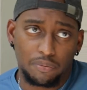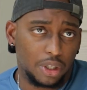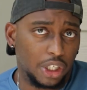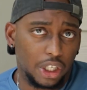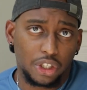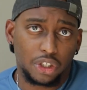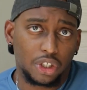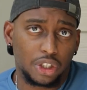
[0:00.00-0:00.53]

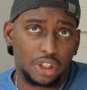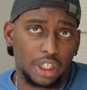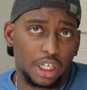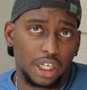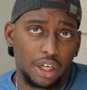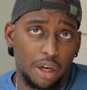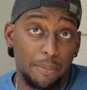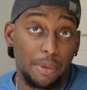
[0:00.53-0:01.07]
another good
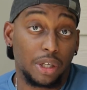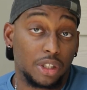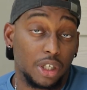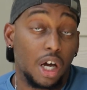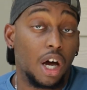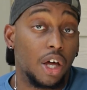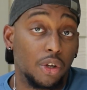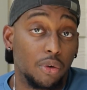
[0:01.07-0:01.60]
thing about the
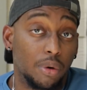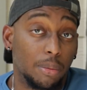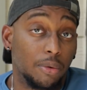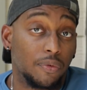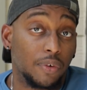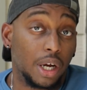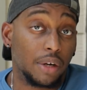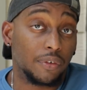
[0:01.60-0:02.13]
Honda Rebel
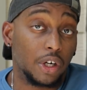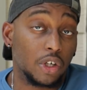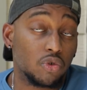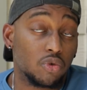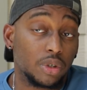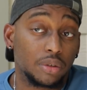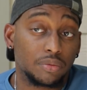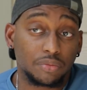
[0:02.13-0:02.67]

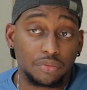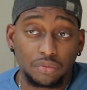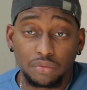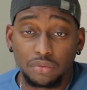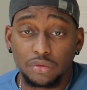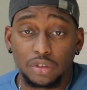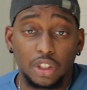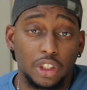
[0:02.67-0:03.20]
500,
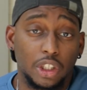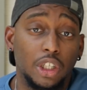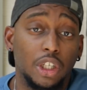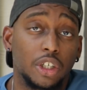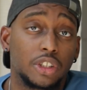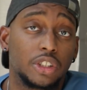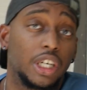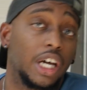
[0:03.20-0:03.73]
the
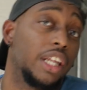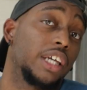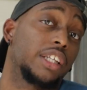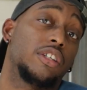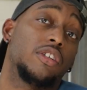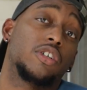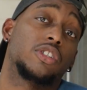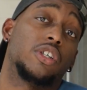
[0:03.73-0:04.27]
looks. I
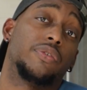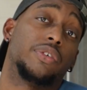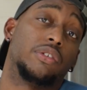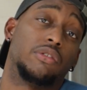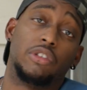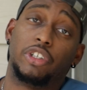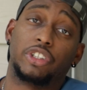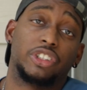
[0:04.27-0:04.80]
like the looks of it.
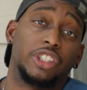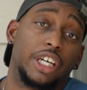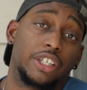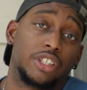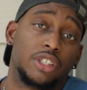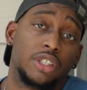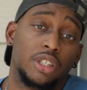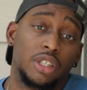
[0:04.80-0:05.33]
It looks
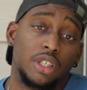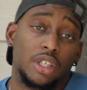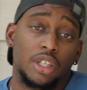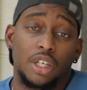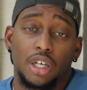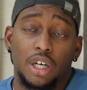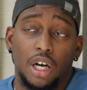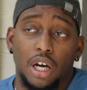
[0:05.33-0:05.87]
nice.
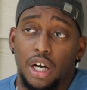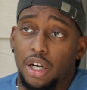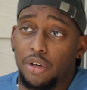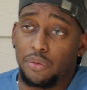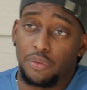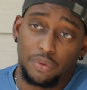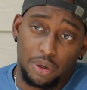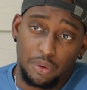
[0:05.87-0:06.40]
I
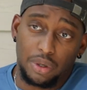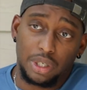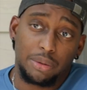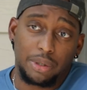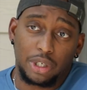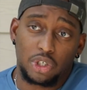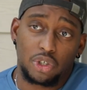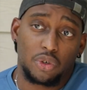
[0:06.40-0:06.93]
want to
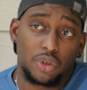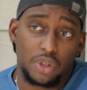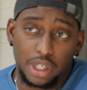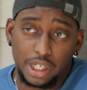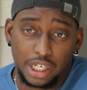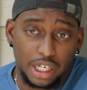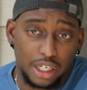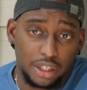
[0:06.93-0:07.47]
make sure
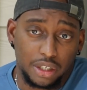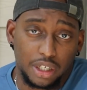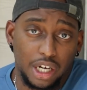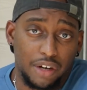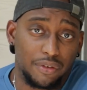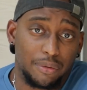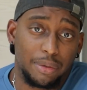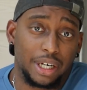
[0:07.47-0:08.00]
like I
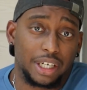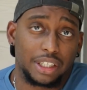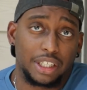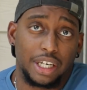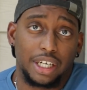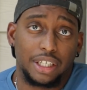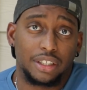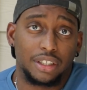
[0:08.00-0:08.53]
have a bike
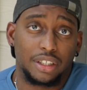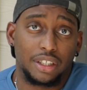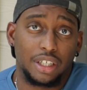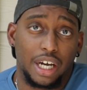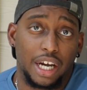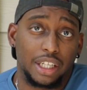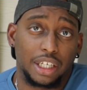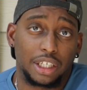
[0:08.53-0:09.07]
that
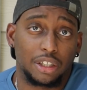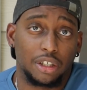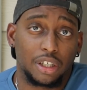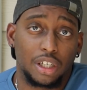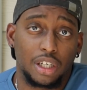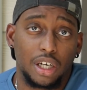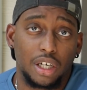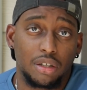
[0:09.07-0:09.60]
I like
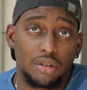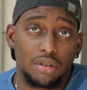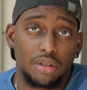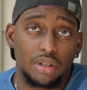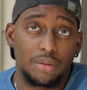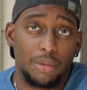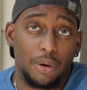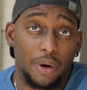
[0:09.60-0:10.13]
looking at.
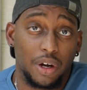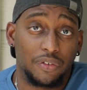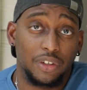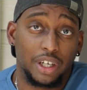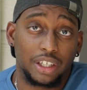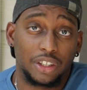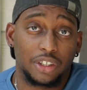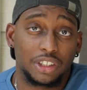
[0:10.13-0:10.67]
My wife
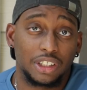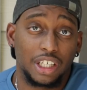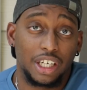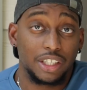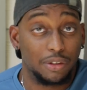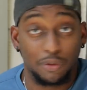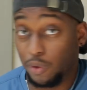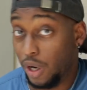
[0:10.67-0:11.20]
like looking
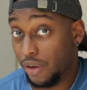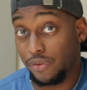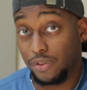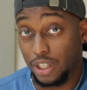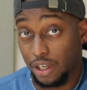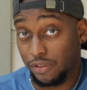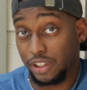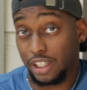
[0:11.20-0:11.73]
at. Wife
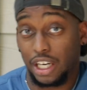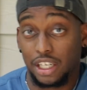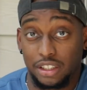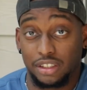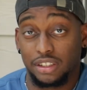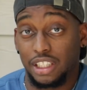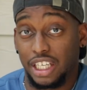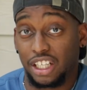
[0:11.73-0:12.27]
definitely gotta
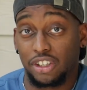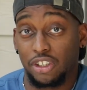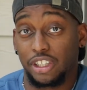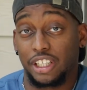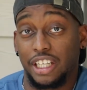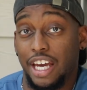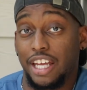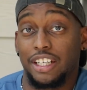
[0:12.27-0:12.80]
like
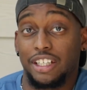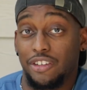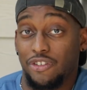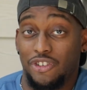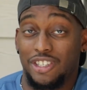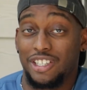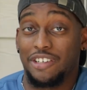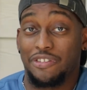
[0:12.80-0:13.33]
looking at it.
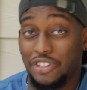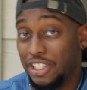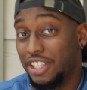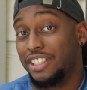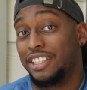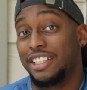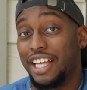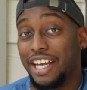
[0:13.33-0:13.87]
If she
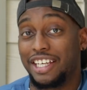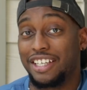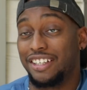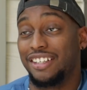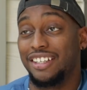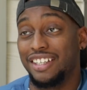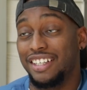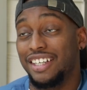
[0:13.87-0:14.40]
doesn't like it,